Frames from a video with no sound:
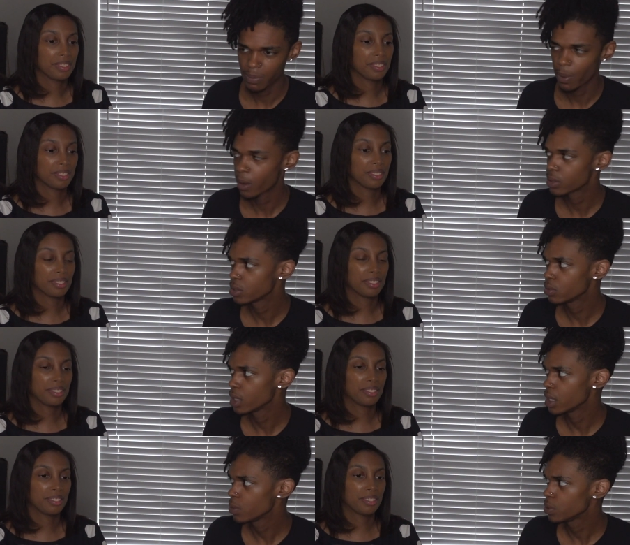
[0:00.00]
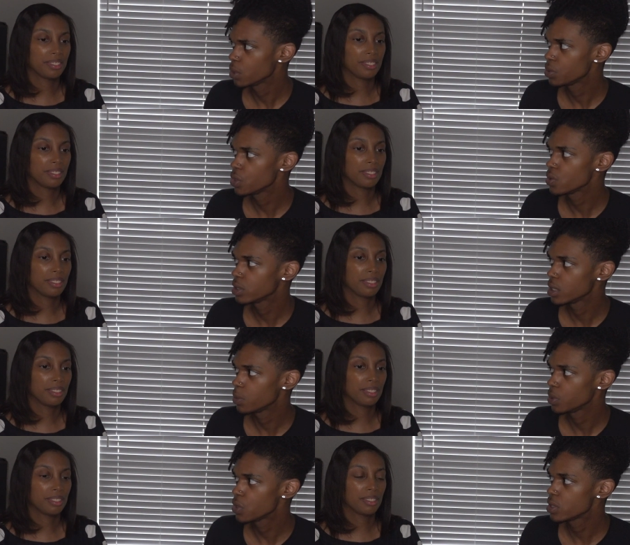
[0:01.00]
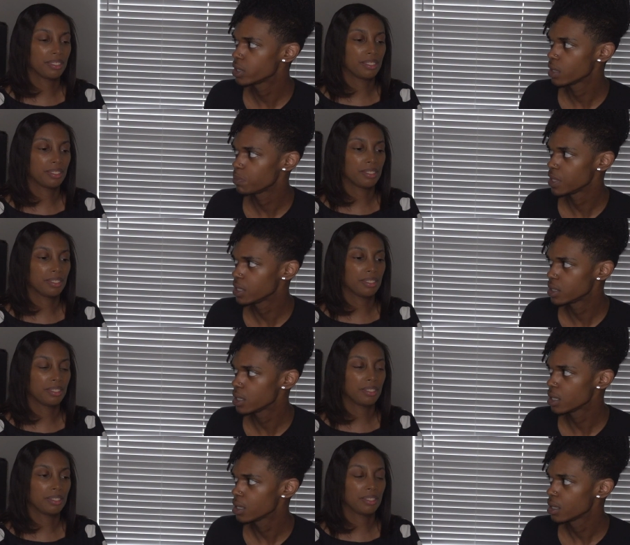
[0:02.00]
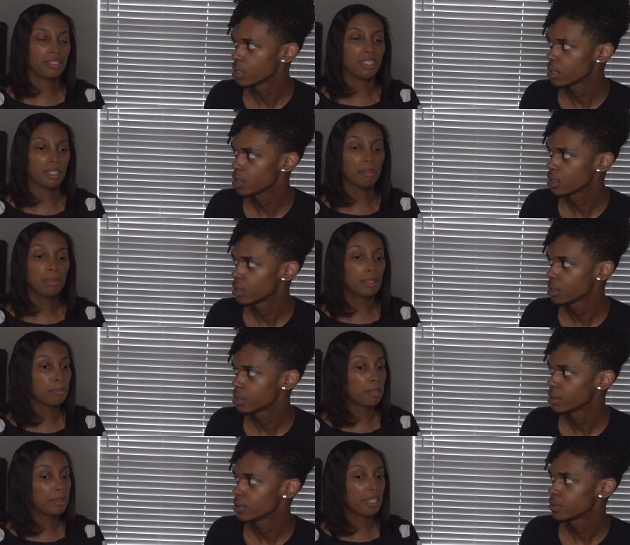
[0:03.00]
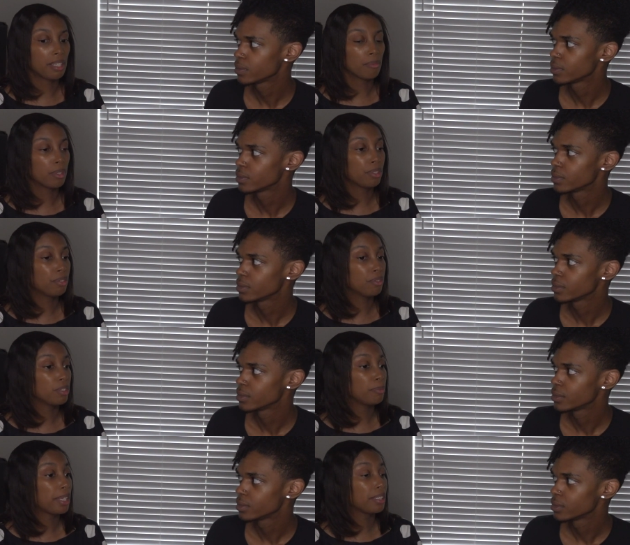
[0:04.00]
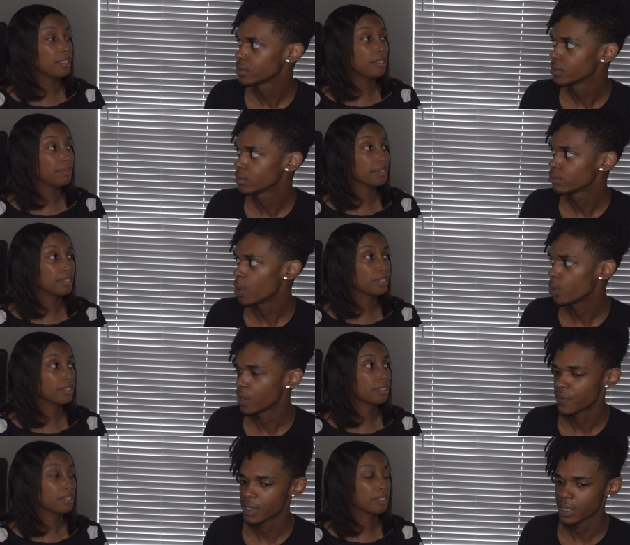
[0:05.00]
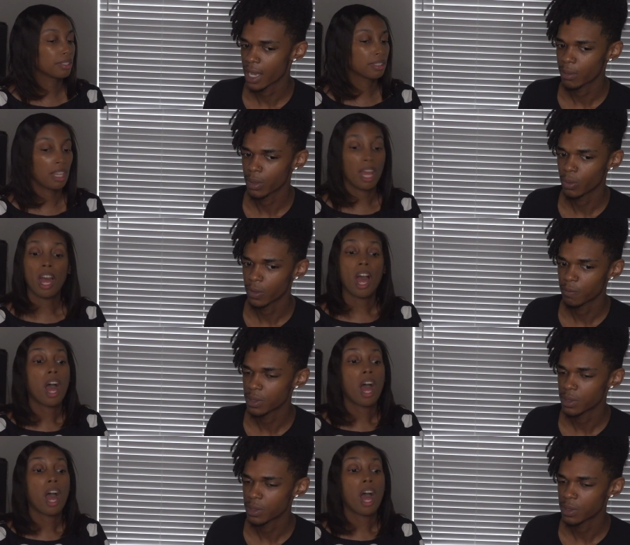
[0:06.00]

Speaker 1: part two, it would you would usually it would you say PT.
Speaker 2: Yeah, but maybe they didn't want to do it to make it different.
Speaker 1: But what if it's not? But what if